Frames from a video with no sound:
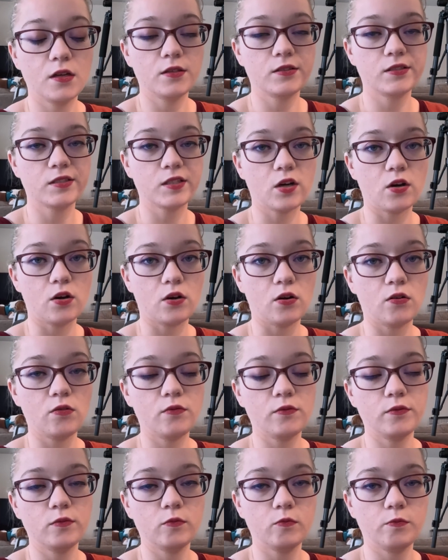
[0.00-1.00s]

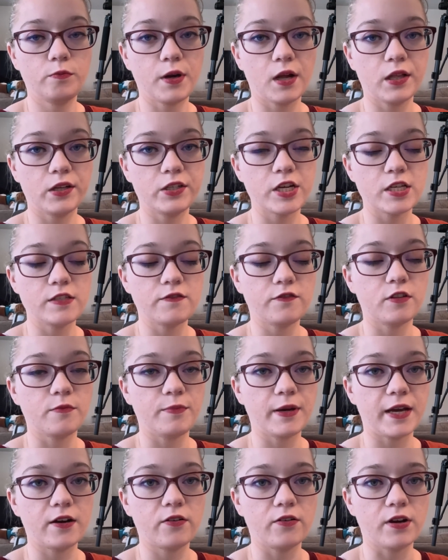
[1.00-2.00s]
So, apologize for the
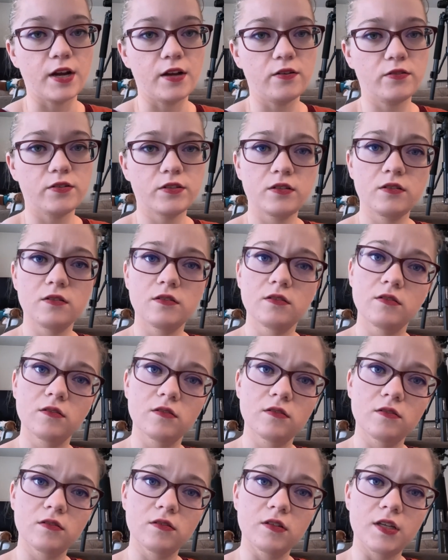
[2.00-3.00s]
background,
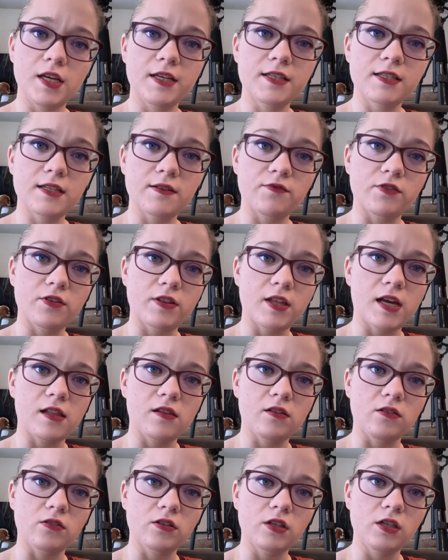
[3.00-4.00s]
except for that
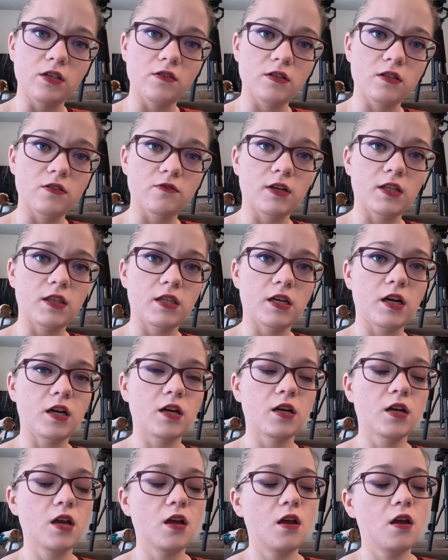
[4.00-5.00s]
little cuties right there.